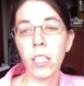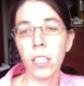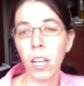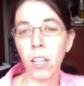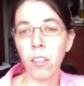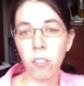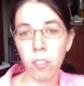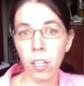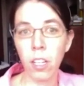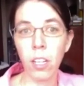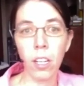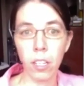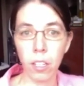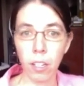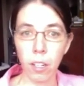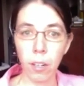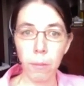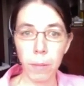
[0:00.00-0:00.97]
that's
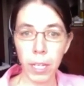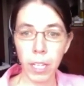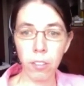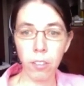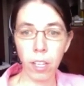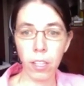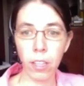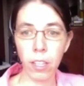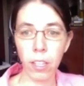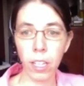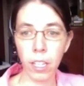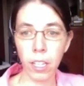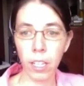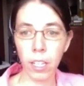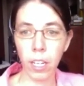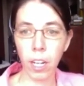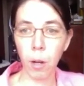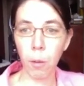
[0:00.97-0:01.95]
good because I think
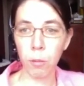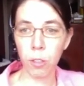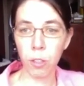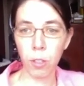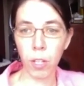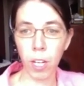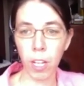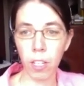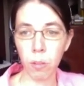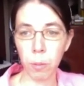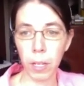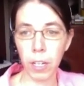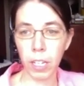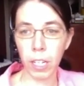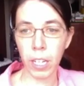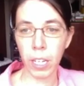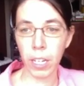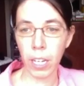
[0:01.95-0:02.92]
it helps you guys be able
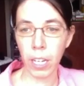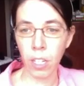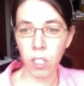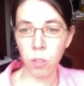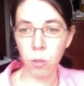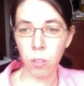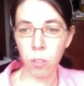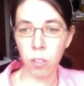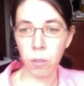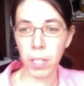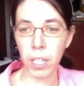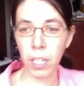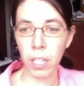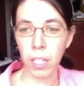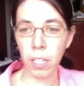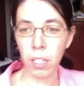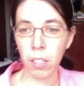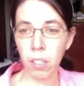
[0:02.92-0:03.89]
to connect with
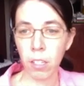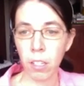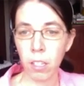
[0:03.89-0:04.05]
me.